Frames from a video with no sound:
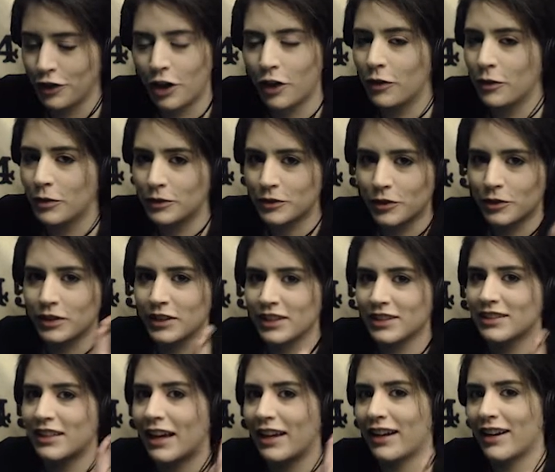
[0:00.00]
though it was only
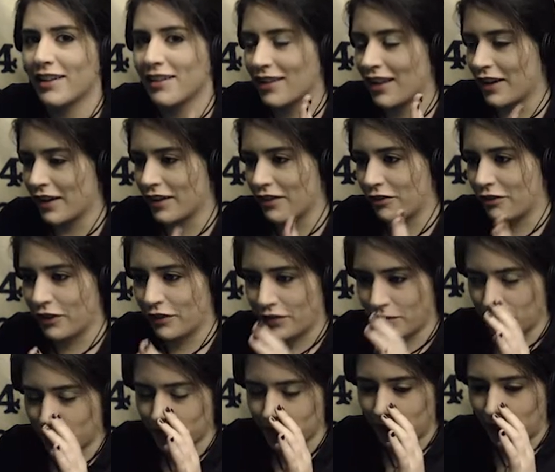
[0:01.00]
set at like
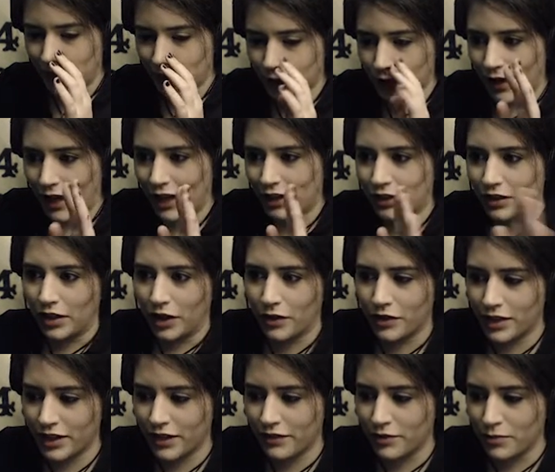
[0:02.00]
50%, so I had to
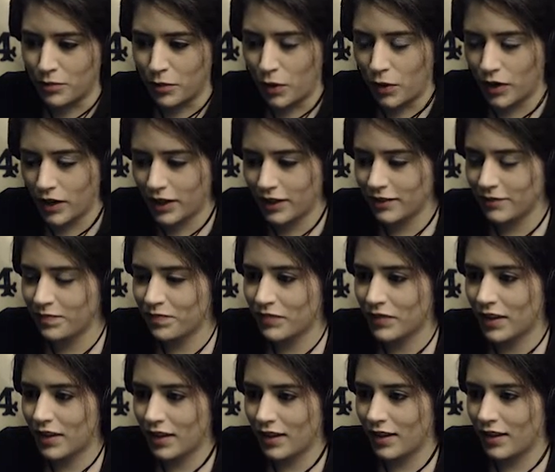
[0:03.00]
lower it even more.
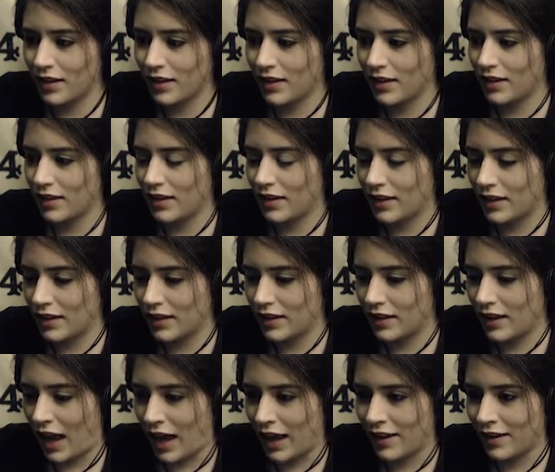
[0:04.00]

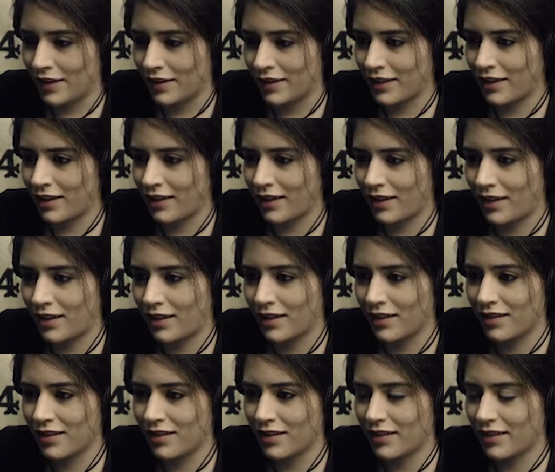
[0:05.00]
And the
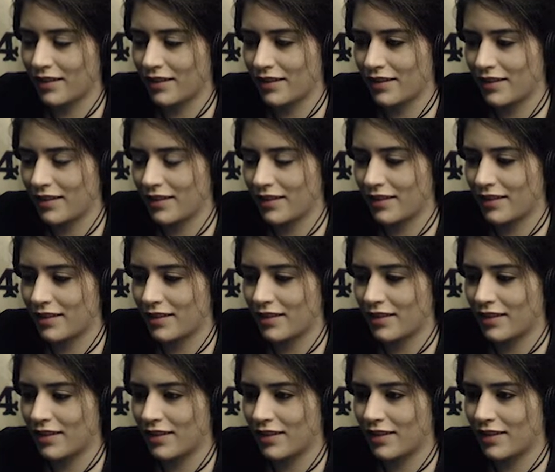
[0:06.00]

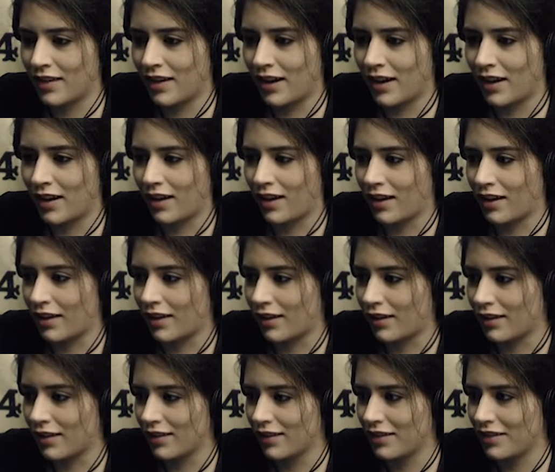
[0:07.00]

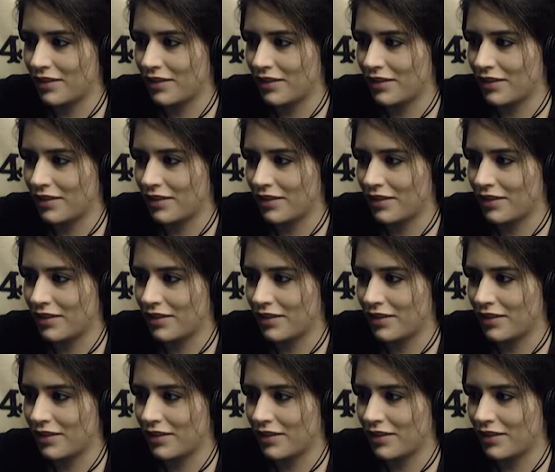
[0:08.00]
sound